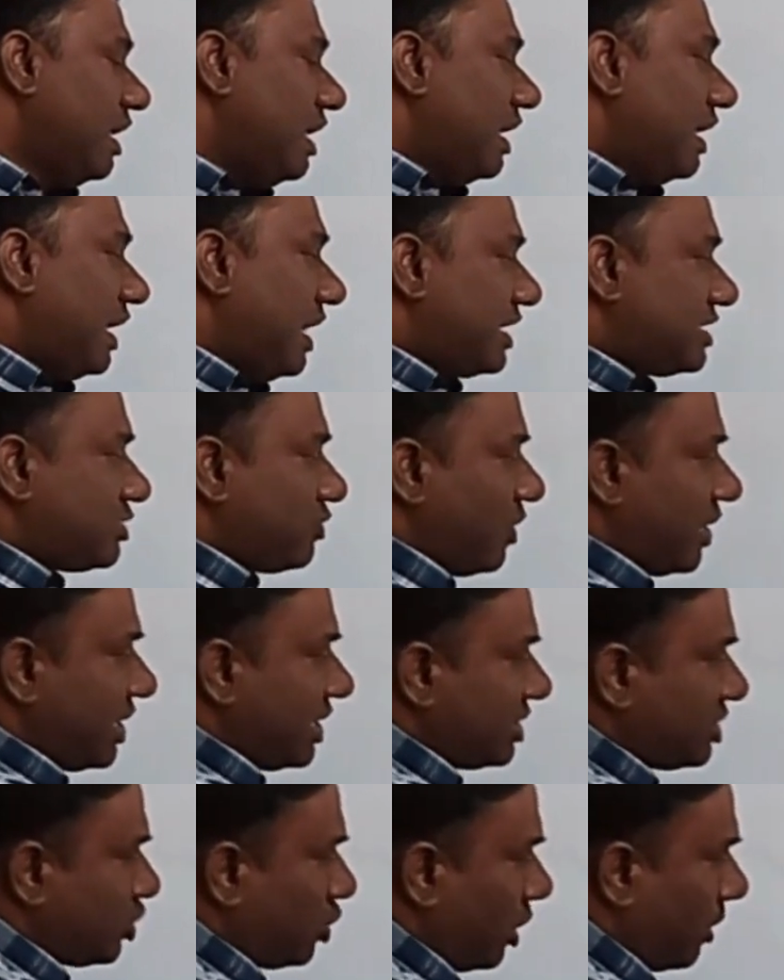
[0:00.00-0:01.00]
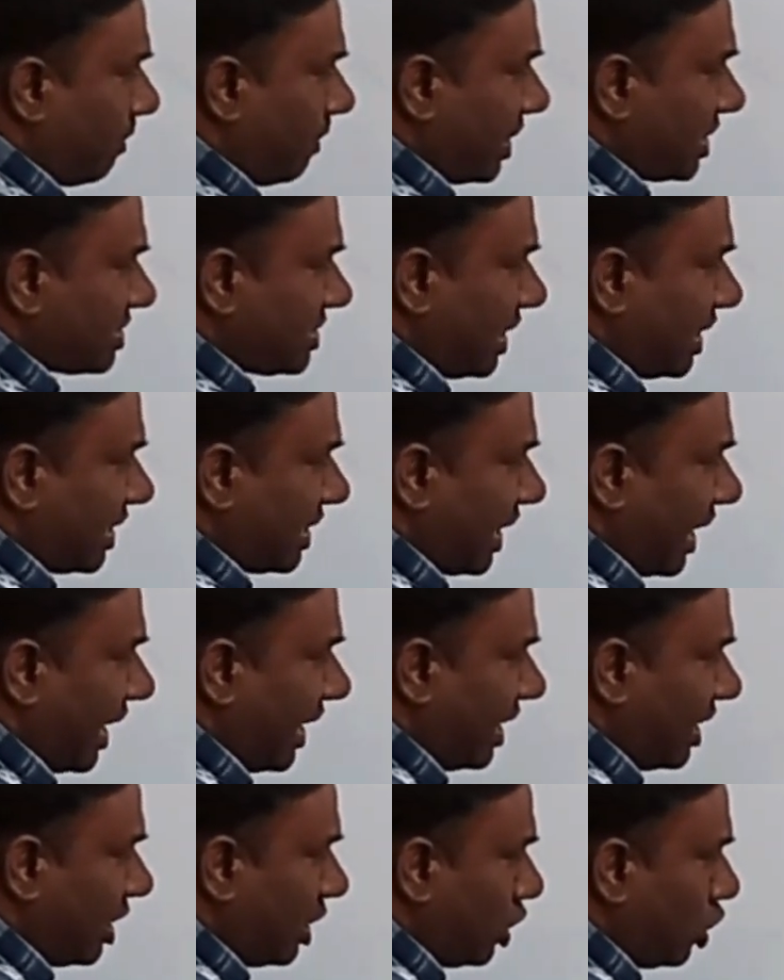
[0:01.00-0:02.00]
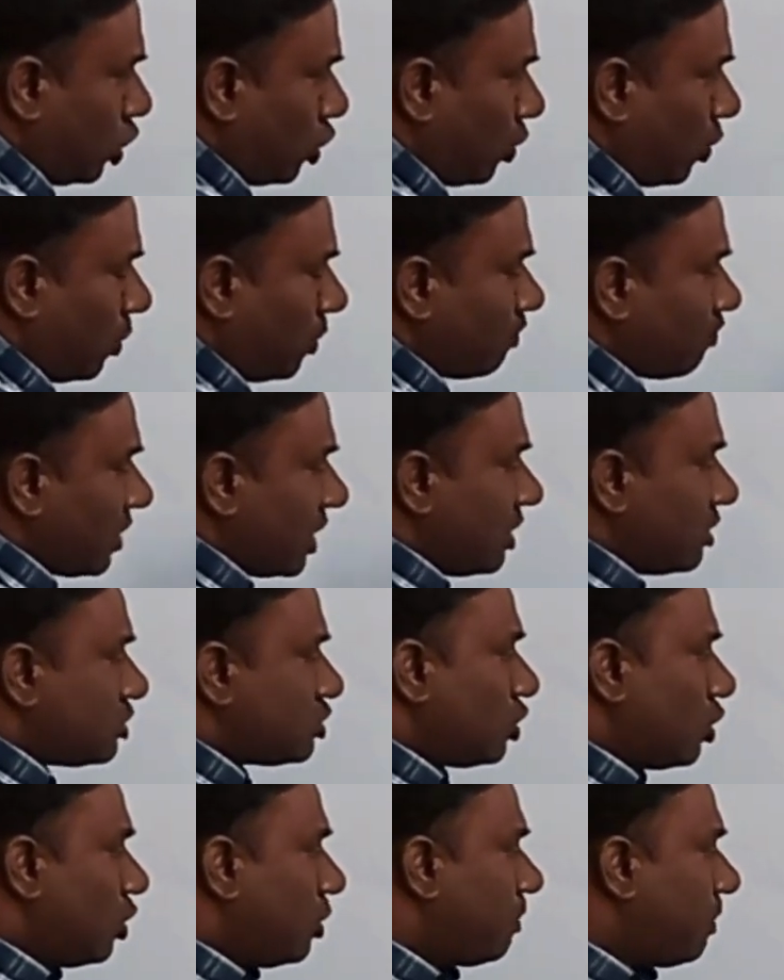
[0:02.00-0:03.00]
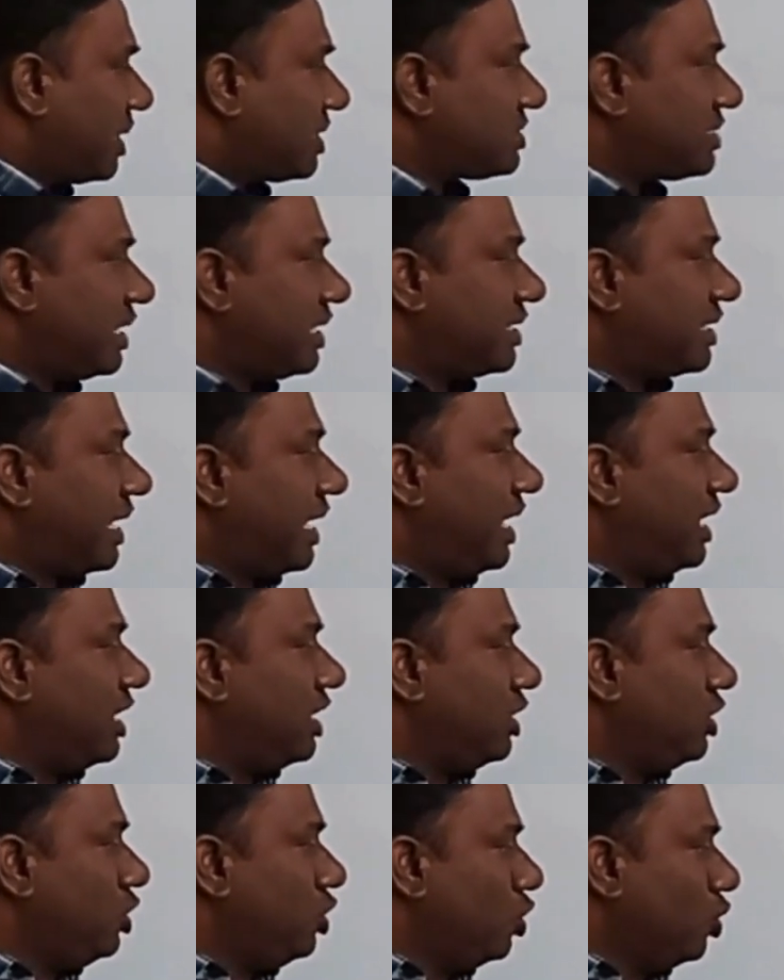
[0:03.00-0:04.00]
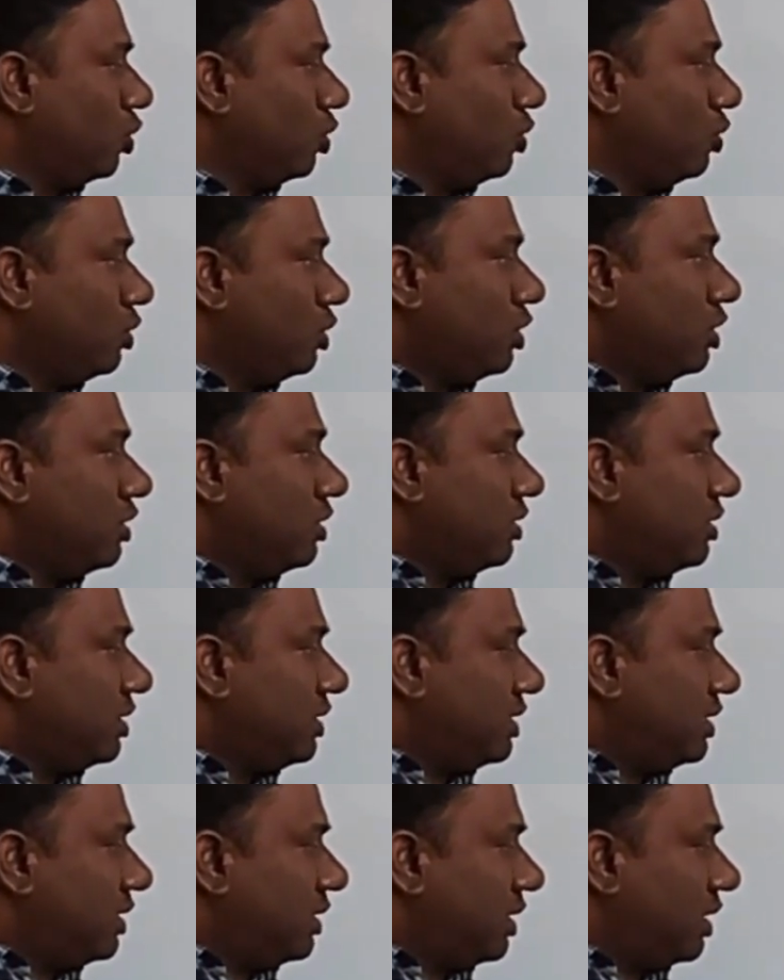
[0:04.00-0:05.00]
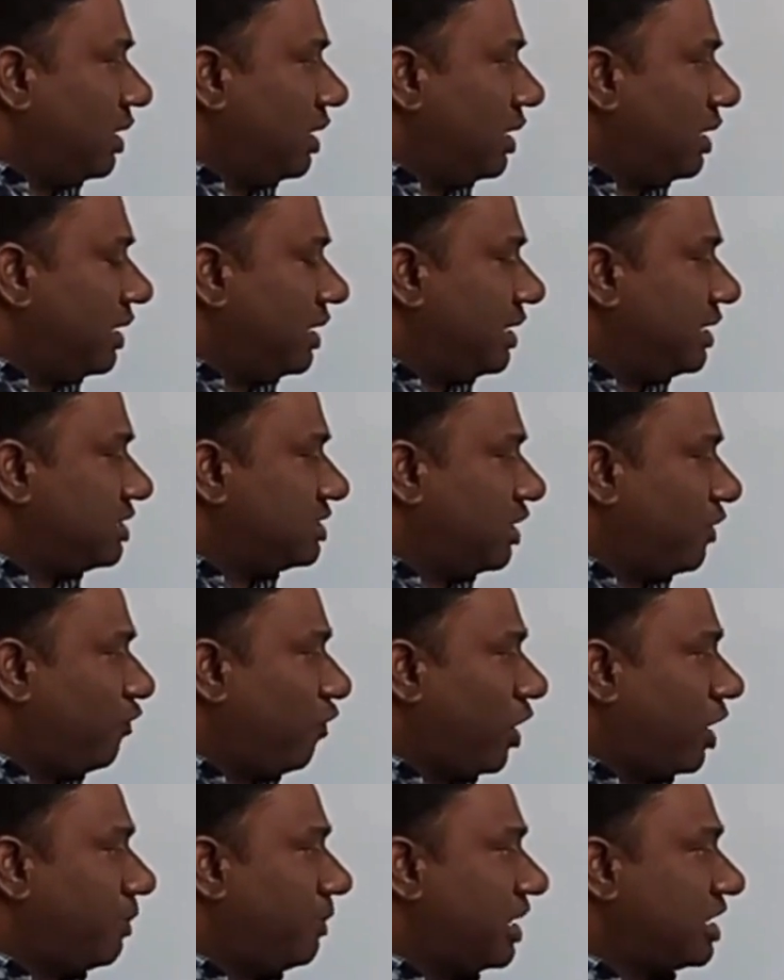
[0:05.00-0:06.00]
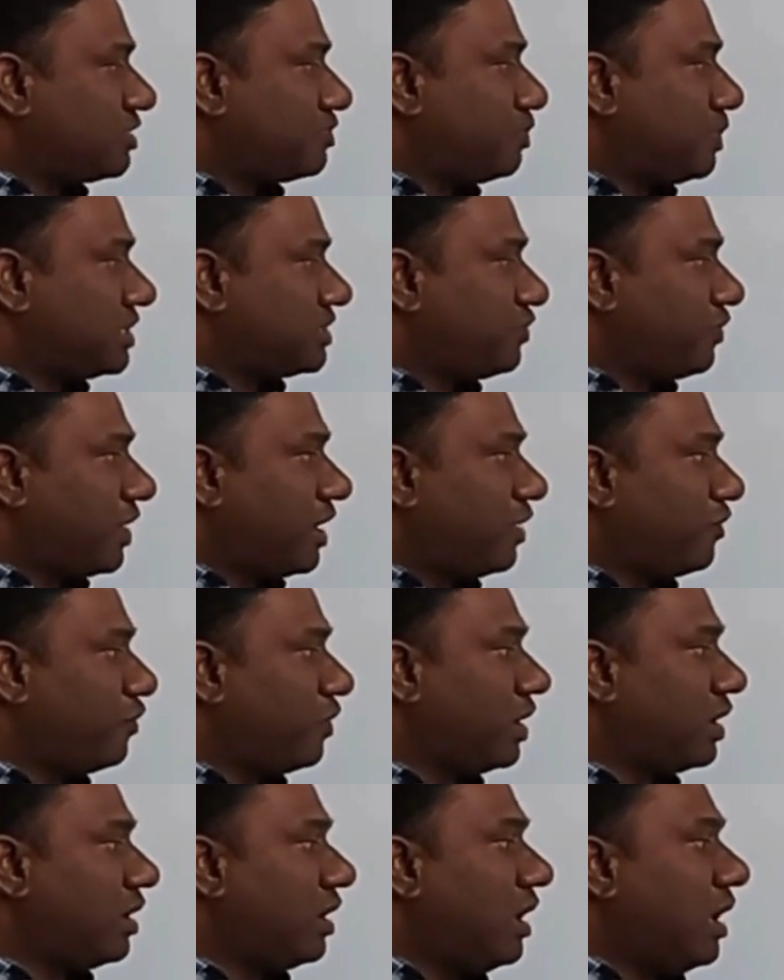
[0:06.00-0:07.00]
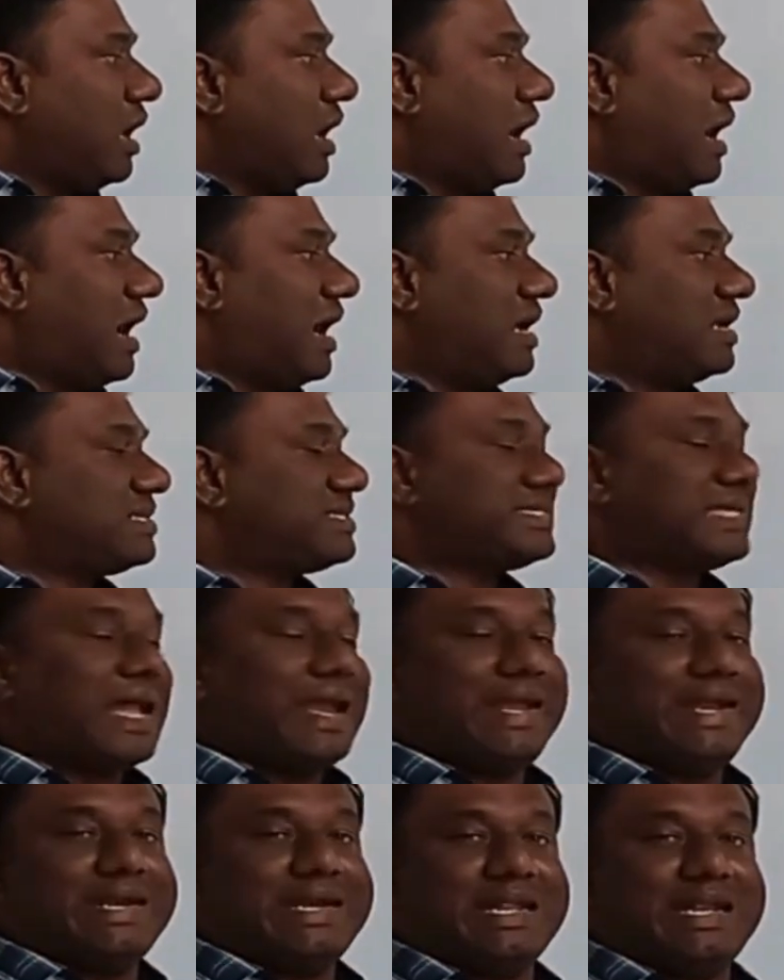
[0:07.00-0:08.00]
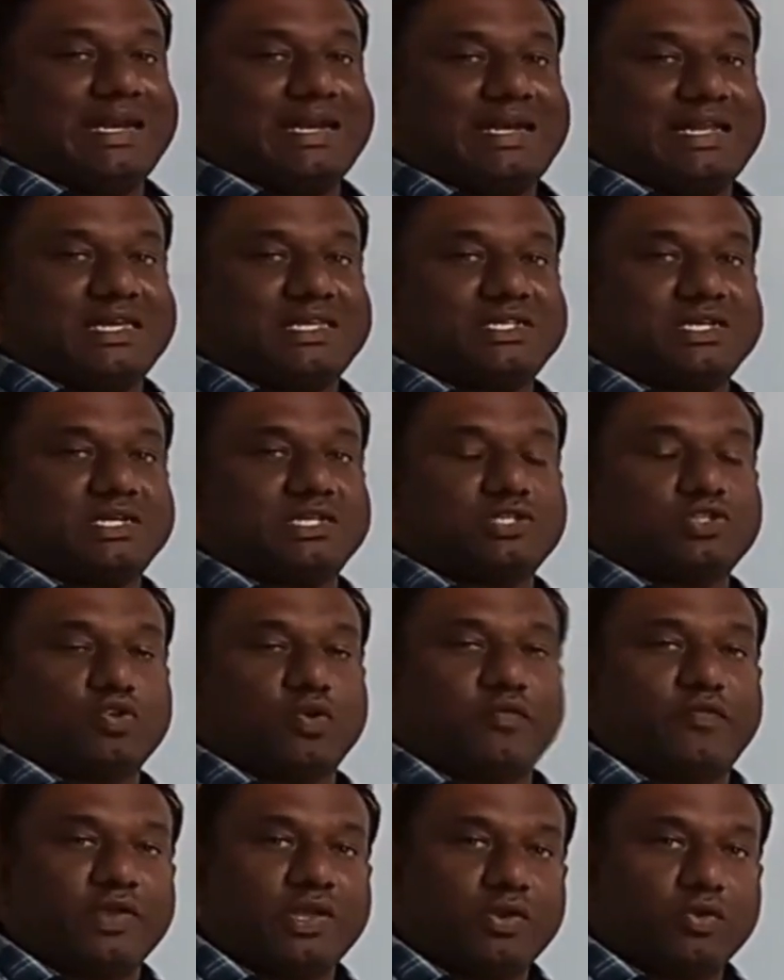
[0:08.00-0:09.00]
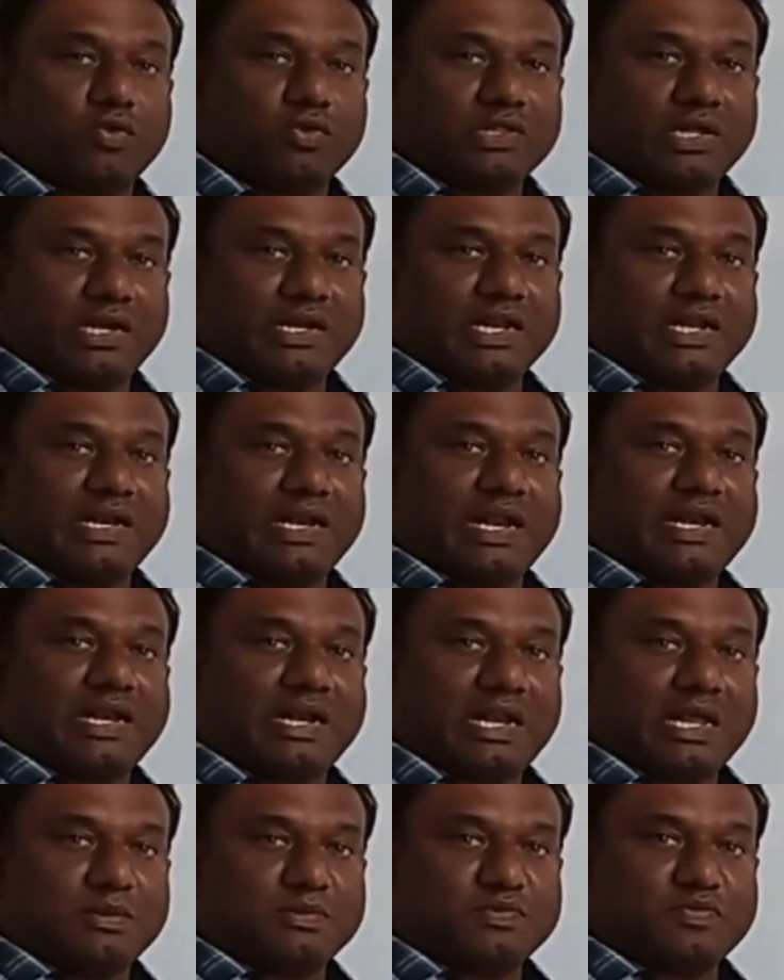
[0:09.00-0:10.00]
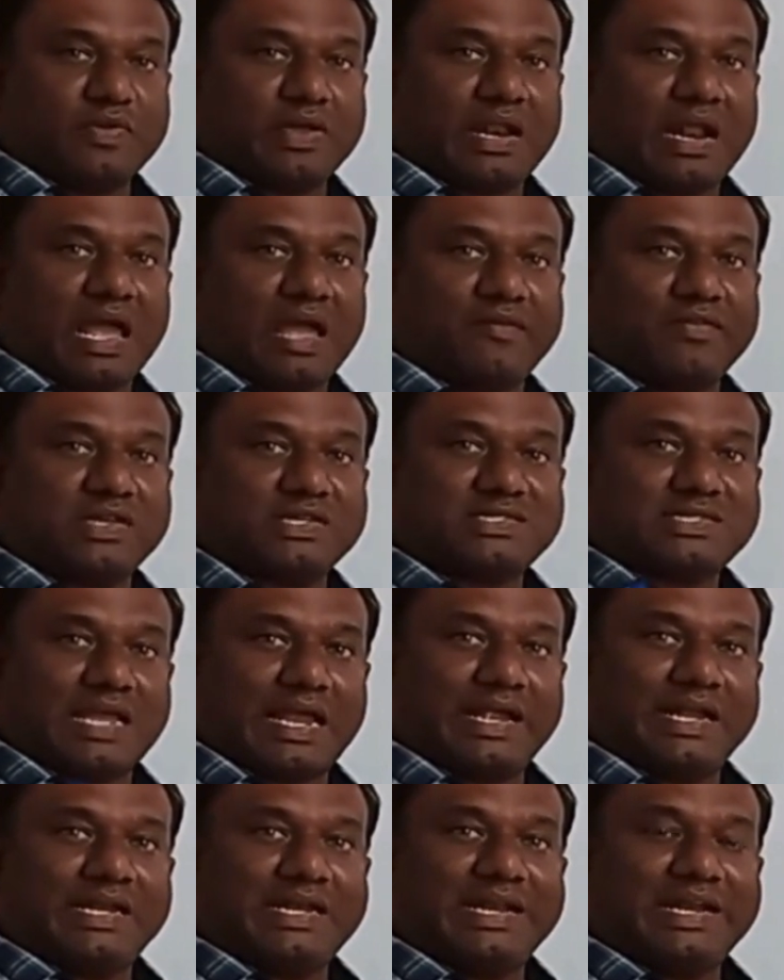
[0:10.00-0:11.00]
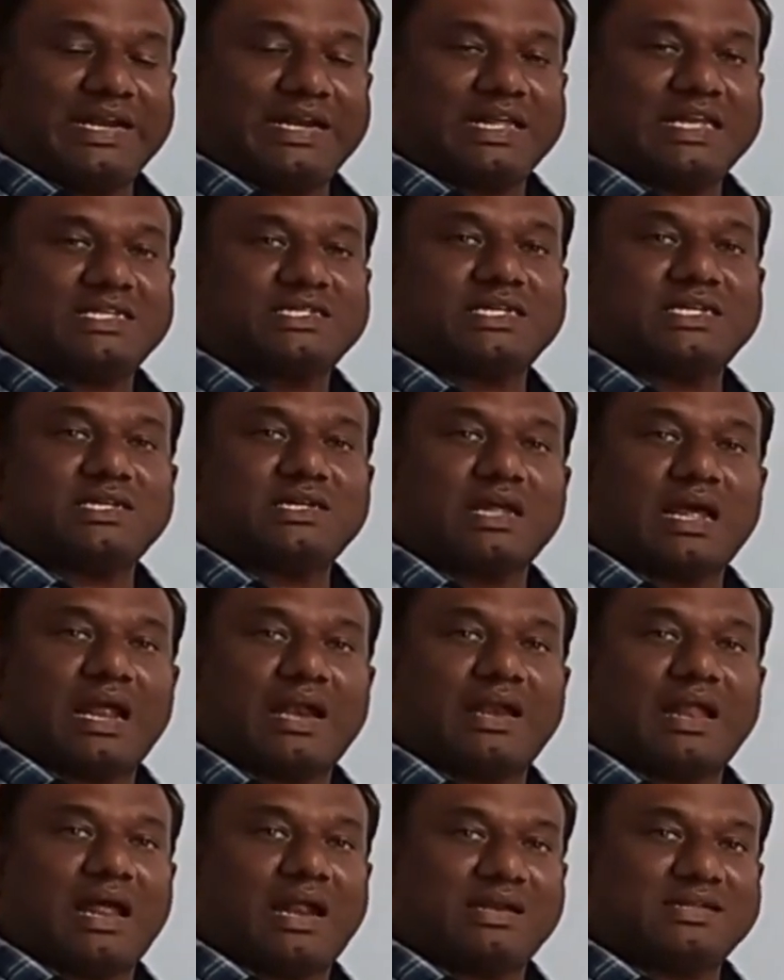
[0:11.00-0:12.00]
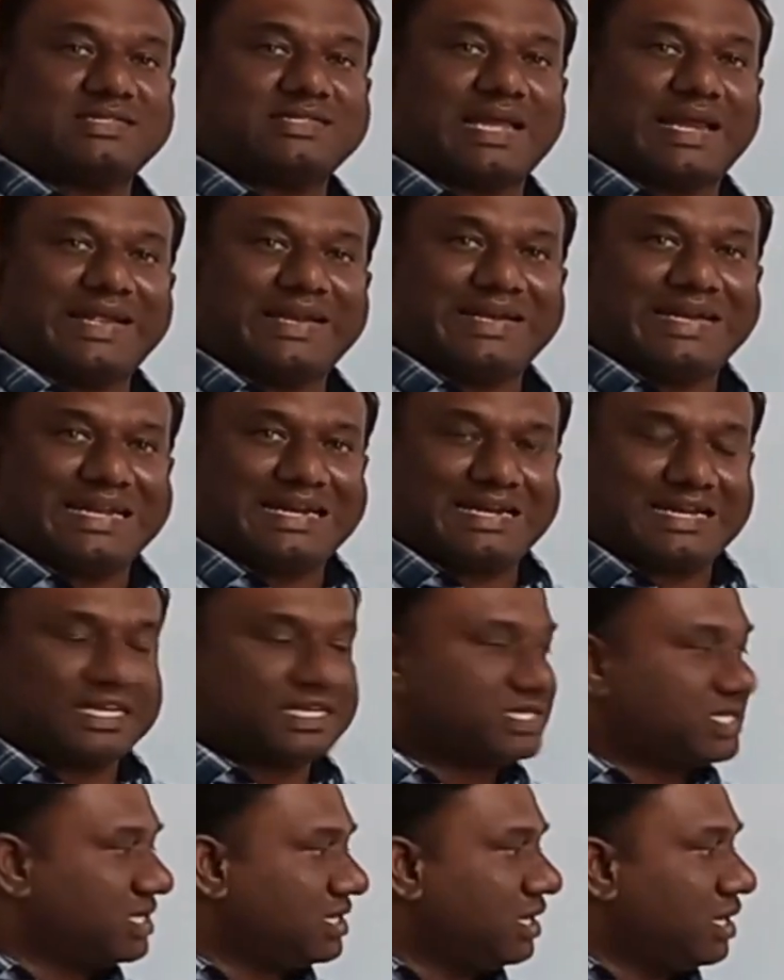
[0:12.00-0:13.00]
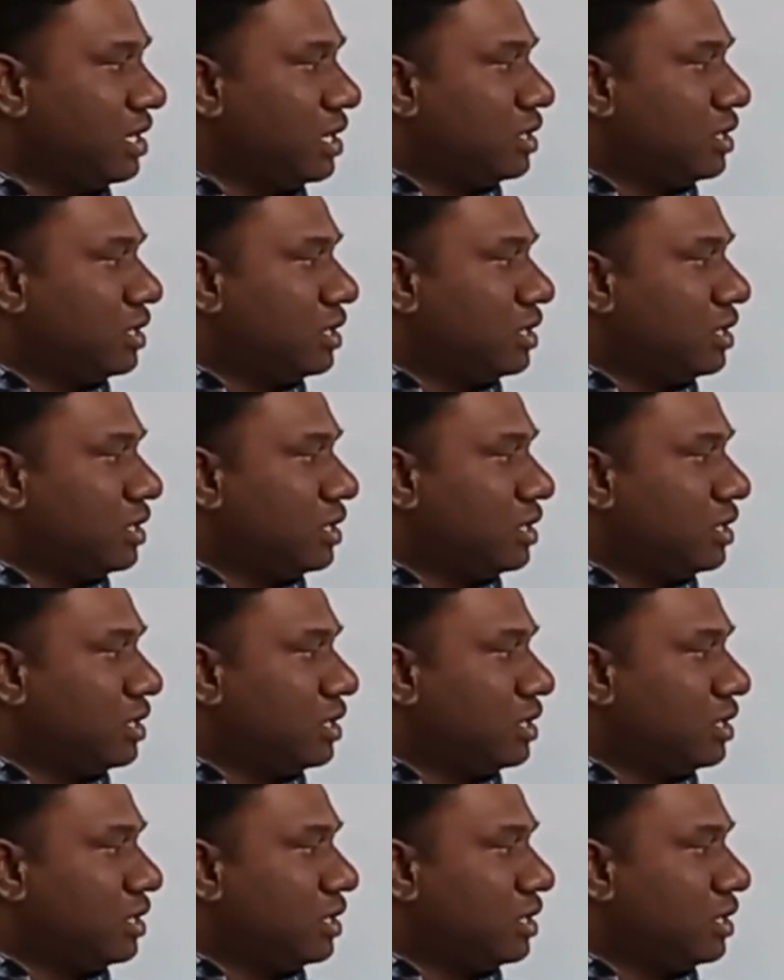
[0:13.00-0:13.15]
Next one is your percentile U. So percentile U is the format specifier for unsigned integer. So we know that in data types we are having signed integer and unsigned integer.